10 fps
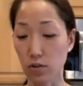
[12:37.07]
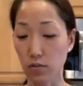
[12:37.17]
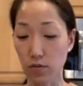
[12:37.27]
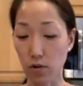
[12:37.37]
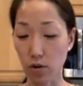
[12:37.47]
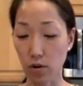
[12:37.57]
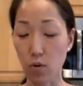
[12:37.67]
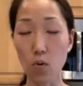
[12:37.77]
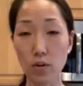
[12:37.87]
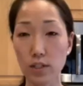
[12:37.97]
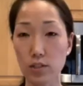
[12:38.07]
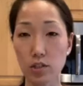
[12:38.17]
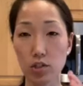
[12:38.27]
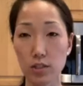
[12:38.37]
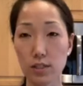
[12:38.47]
So if your goal is
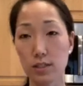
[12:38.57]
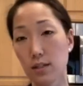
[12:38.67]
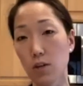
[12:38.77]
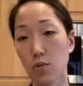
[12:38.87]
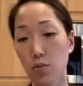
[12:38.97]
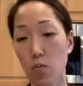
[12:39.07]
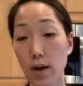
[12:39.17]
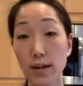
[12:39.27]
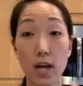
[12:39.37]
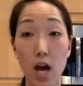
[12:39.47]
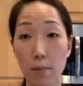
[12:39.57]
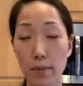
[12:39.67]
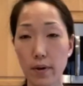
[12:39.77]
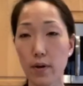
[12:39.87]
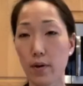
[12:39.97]
to just stick with 1
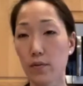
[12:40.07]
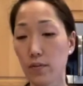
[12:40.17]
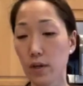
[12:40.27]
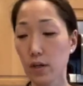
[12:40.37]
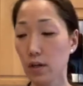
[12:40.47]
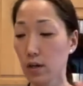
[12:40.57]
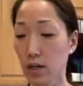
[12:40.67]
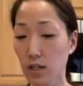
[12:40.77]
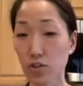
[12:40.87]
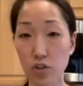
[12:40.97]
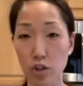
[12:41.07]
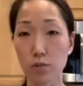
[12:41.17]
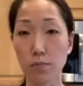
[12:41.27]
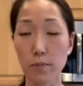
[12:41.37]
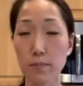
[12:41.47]
cup of
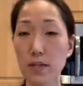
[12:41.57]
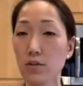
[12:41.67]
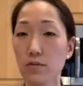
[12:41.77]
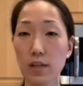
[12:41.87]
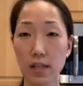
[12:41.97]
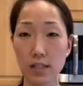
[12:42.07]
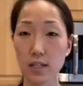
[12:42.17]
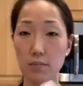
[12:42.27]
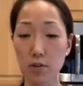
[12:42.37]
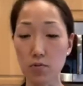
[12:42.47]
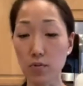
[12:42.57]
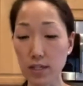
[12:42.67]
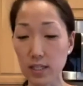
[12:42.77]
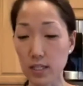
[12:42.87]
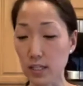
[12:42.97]
starch per meal, then that's going to be
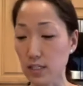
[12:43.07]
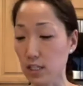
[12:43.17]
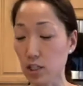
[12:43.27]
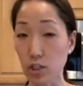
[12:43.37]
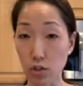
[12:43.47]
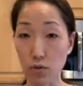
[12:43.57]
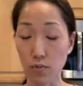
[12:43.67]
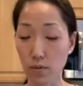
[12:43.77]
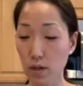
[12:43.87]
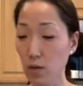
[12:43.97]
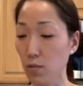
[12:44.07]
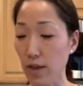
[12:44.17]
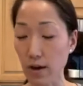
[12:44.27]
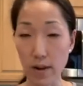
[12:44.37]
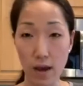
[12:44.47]
really easy to do
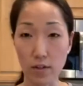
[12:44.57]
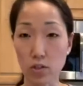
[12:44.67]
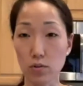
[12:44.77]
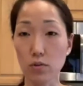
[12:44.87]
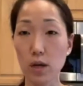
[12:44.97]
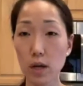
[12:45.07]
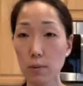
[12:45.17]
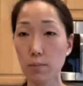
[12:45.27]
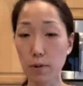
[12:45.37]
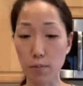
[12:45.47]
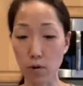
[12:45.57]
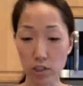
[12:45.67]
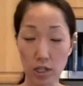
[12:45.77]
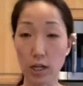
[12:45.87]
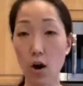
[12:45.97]
without having to
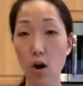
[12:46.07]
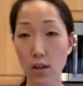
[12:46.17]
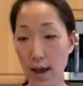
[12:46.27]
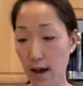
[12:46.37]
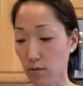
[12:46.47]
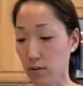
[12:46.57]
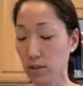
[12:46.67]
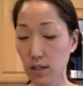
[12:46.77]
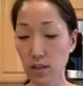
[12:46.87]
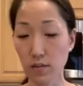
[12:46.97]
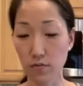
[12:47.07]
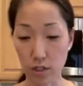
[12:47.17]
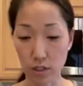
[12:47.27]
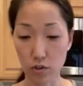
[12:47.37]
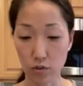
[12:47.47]
proportion it all out in the
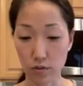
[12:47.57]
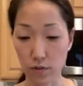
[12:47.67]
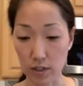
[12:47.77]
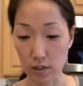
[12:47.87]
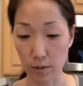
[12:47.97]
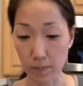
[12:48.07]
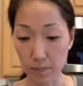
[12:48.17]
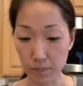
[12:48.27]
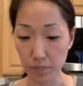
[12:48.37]
fridge or the freezer.